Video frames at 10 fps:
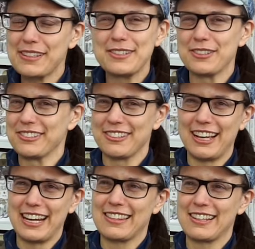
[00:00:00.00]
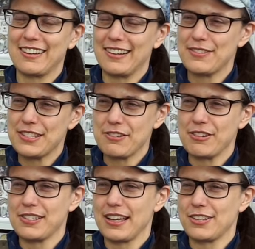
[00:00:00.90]
don't like the kind of series
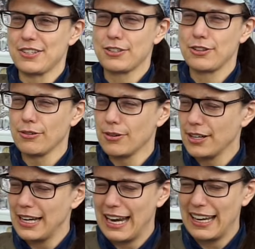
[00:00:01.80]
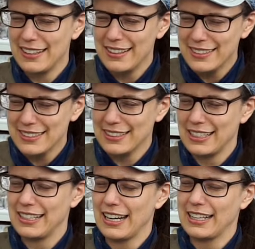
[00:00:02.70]
that just go on
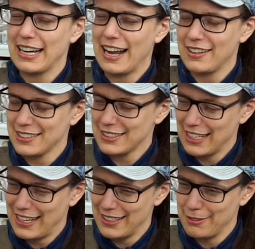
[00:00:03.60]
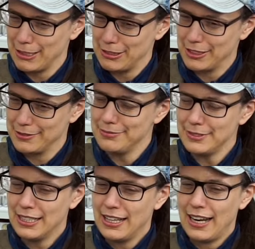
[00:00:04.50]
endlessly and outstay their welcome.
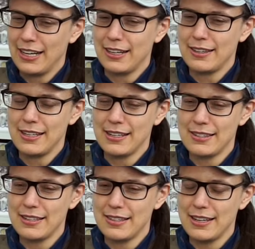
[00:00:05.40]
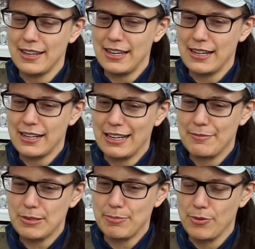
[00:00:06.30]
And I think that there comes
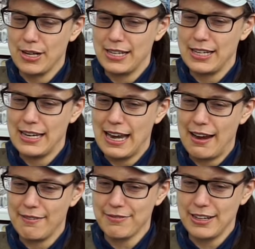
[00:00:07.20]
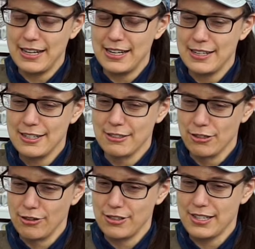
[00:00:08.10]
a point in every
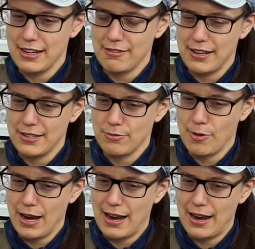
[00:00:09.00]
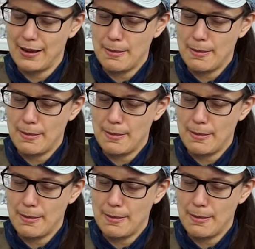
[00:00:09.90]
long series where